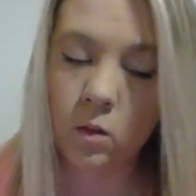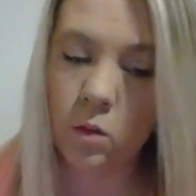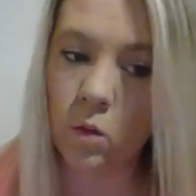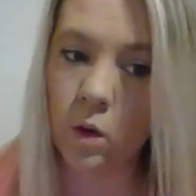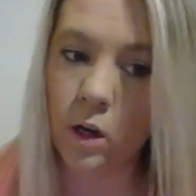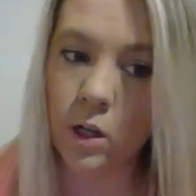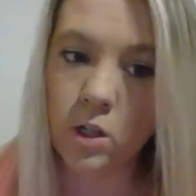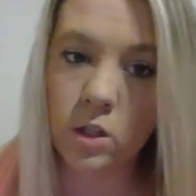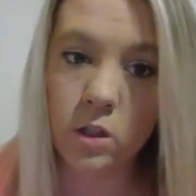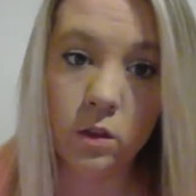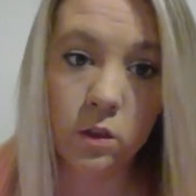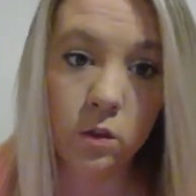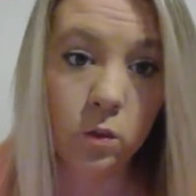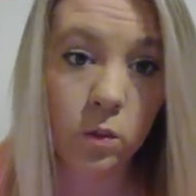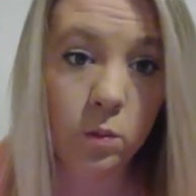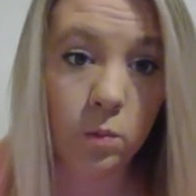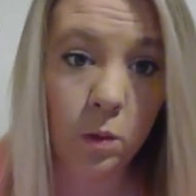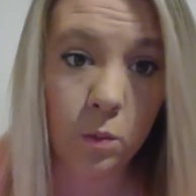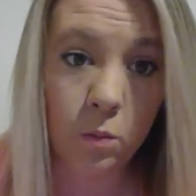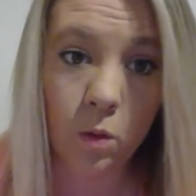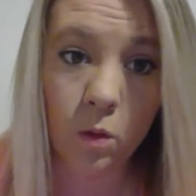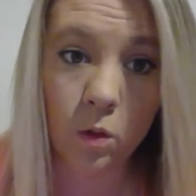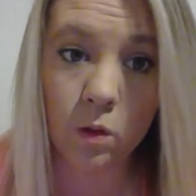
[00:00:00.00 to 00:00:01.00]
Questions would
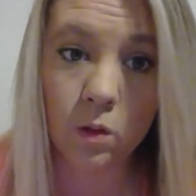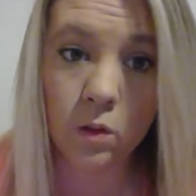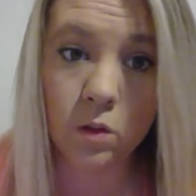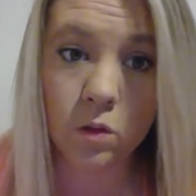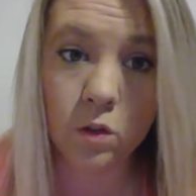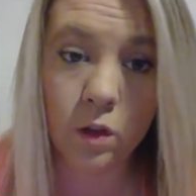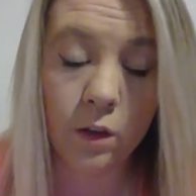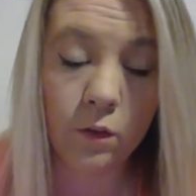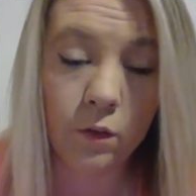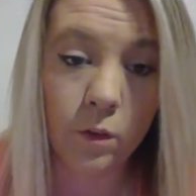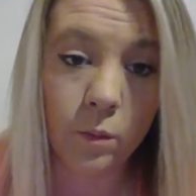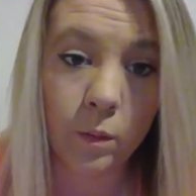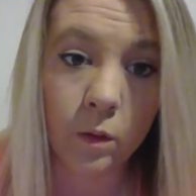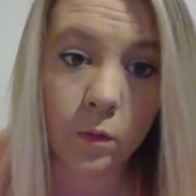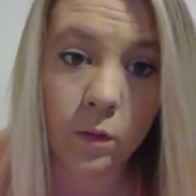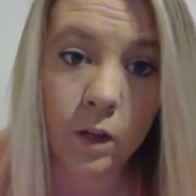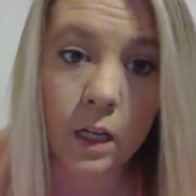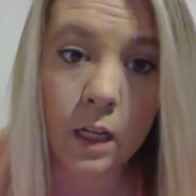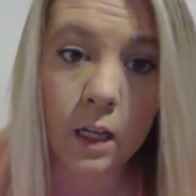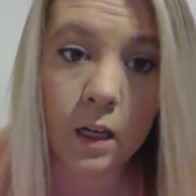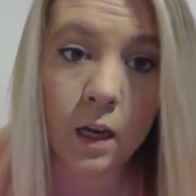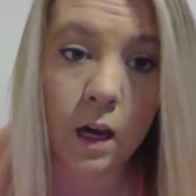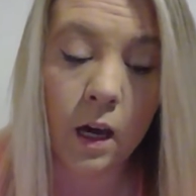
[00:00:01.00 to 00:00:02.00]
be pulled straight from the
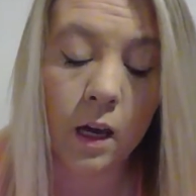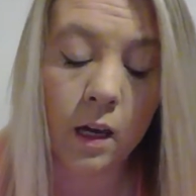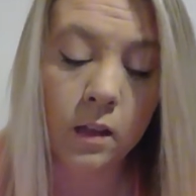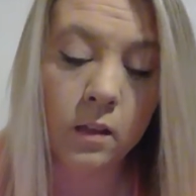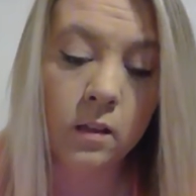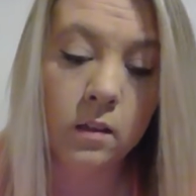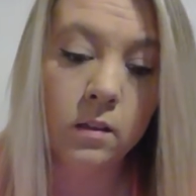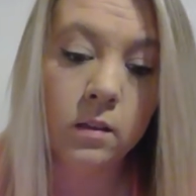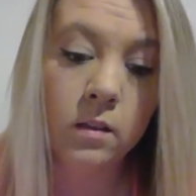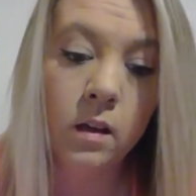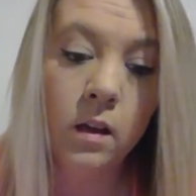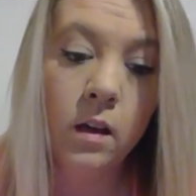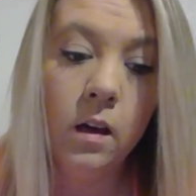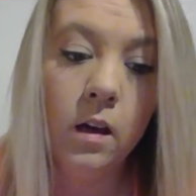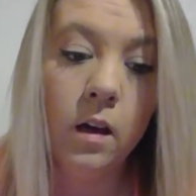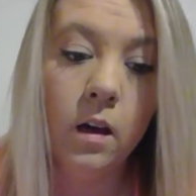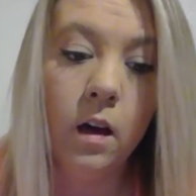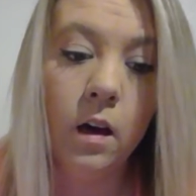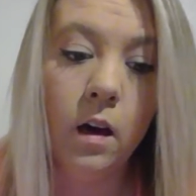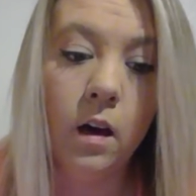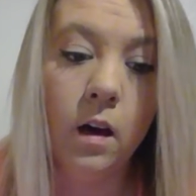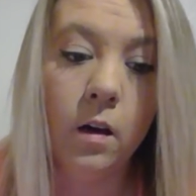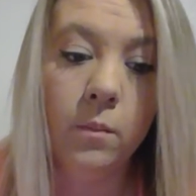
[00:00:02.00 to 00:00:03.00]
reading guides
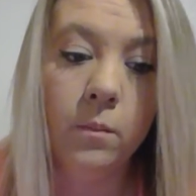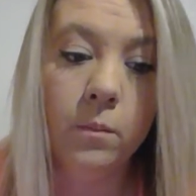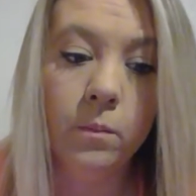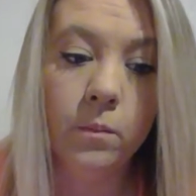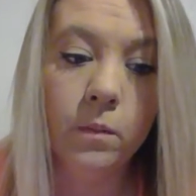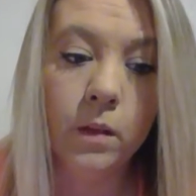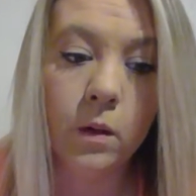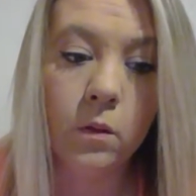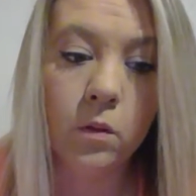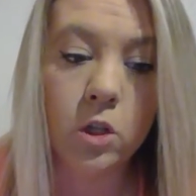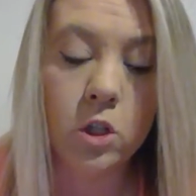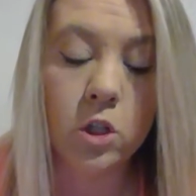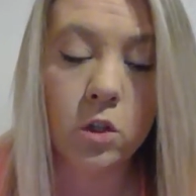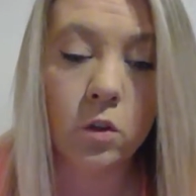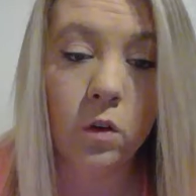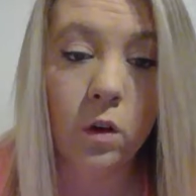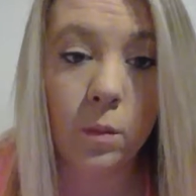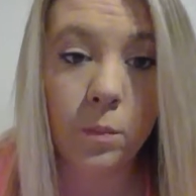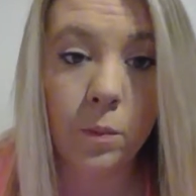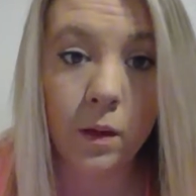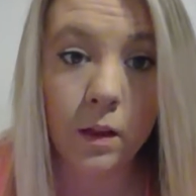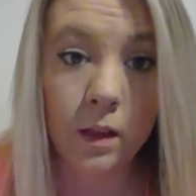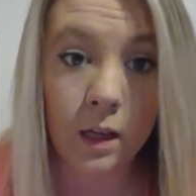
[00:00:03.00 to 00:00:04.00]
that would show
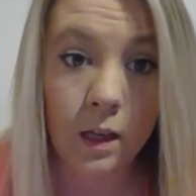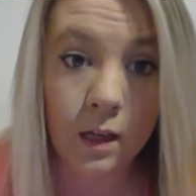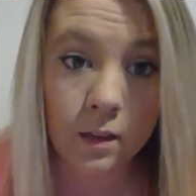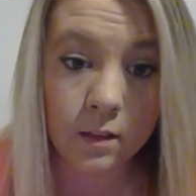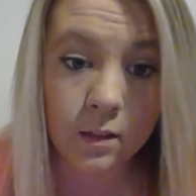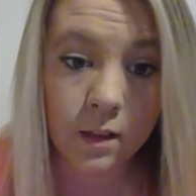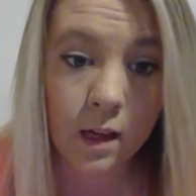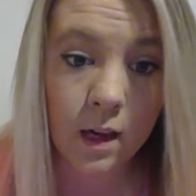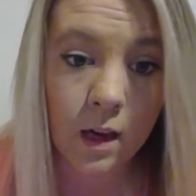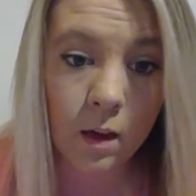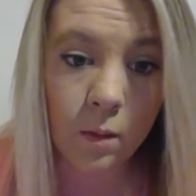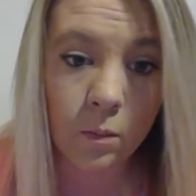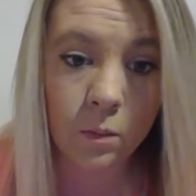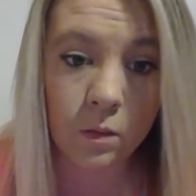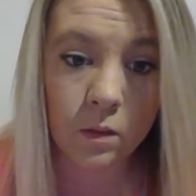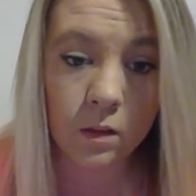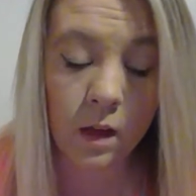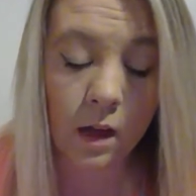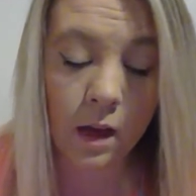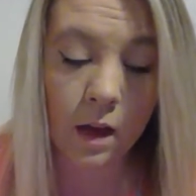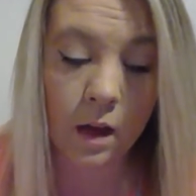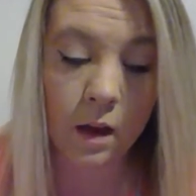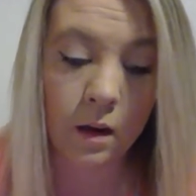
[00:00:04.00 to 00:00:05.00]
up on the exams,
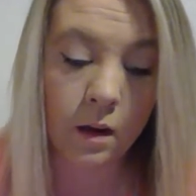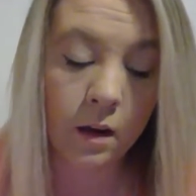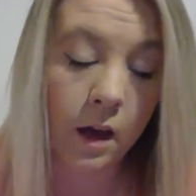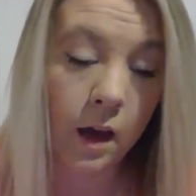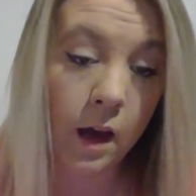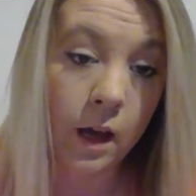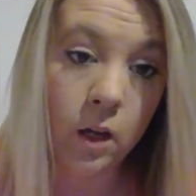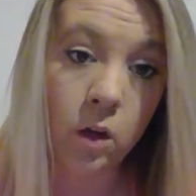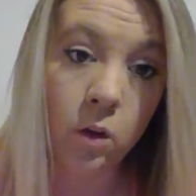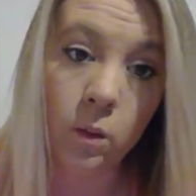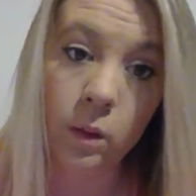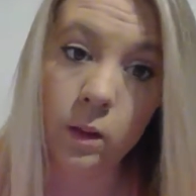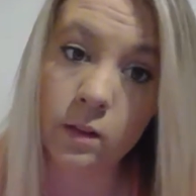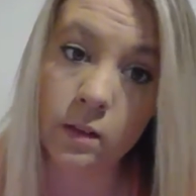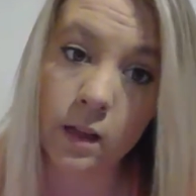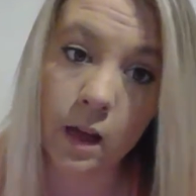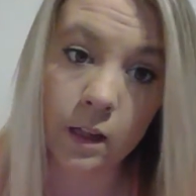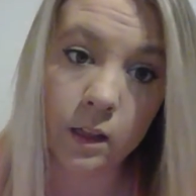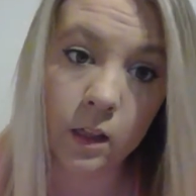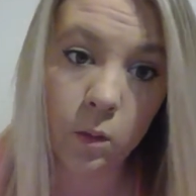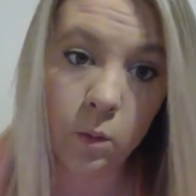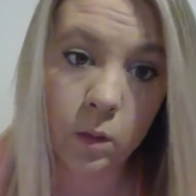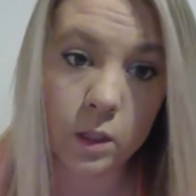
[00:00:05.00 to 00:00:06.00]
and I knew
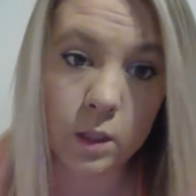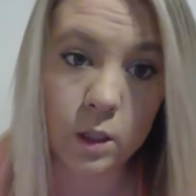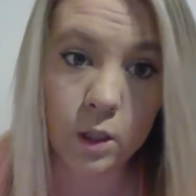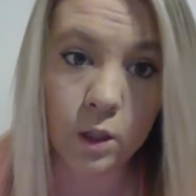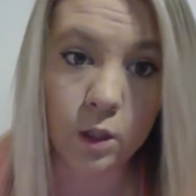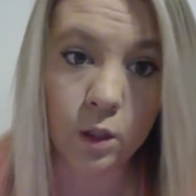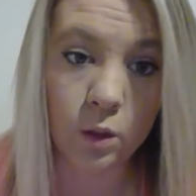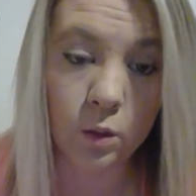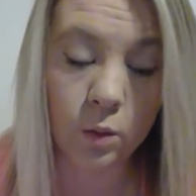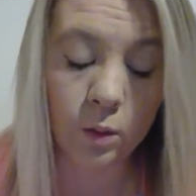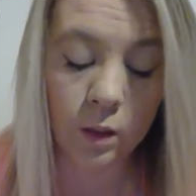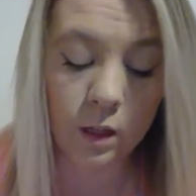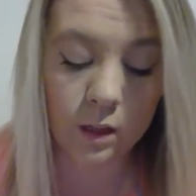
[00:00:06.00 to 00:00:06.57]
exactly what to do.